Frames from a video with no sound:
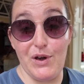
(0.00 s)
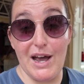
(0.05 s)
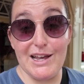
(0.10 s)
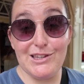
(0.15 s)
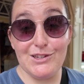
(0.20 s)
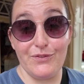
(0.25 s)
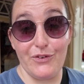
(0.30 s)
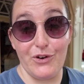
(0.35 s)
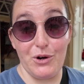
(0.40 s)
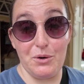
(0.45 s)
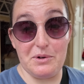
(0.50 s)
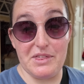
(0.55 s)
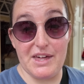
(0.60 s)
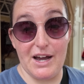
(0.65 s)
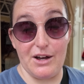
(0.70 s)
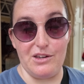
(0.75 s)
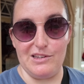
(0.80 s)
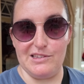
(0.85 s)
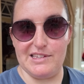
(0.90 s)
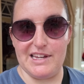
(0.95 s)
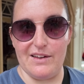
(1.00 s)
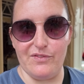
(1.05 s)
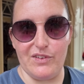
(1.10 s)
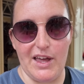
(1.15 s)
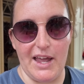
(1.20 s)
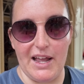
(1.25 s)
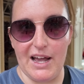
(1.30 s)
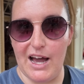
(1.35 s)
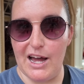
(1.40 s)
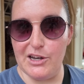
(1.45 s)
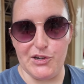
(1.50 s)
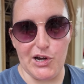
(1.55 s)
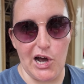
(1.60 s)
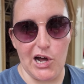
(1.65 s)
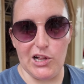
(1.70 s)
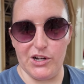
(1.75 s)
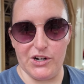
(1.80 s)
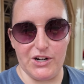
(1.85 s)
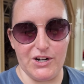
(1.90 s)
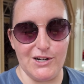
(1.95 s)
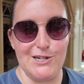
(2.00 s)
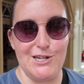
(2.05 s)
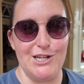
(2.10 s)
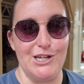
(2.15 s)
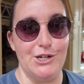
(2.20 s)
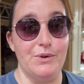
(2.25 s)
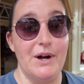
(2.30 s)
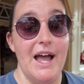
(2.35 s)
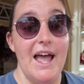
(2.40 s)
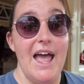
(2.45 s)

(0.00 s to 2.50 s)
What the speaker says: you ask for it without, you save like $1 or $2,